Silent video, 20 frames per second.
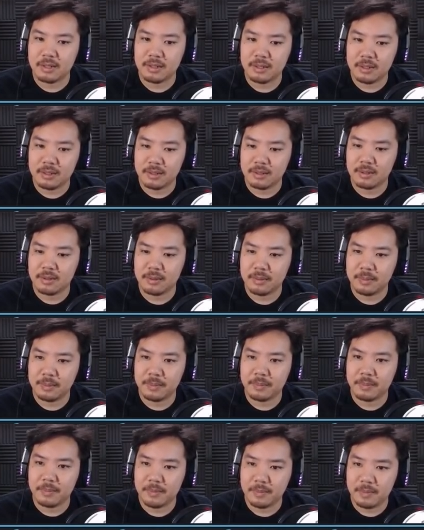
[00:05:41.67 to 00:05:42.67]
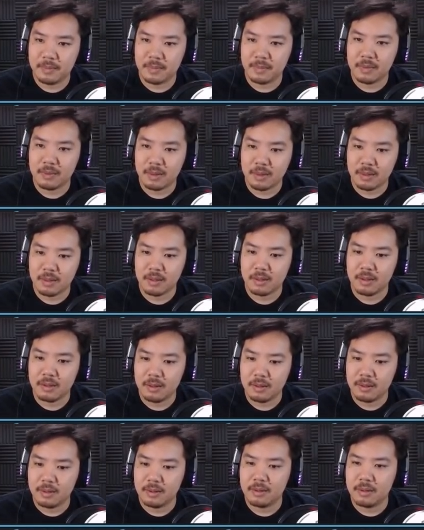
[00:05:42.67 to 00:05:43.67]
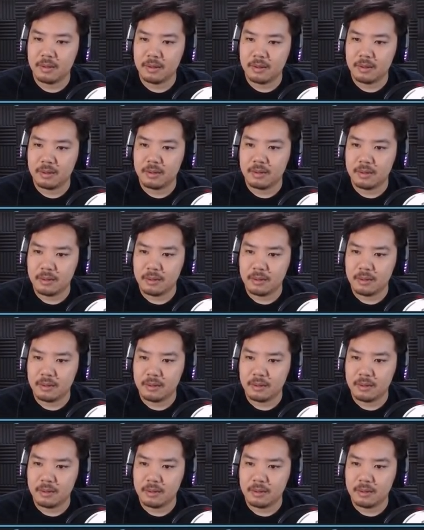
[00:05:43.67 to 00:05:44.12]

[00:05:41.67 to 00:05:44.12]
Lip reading: [no speech]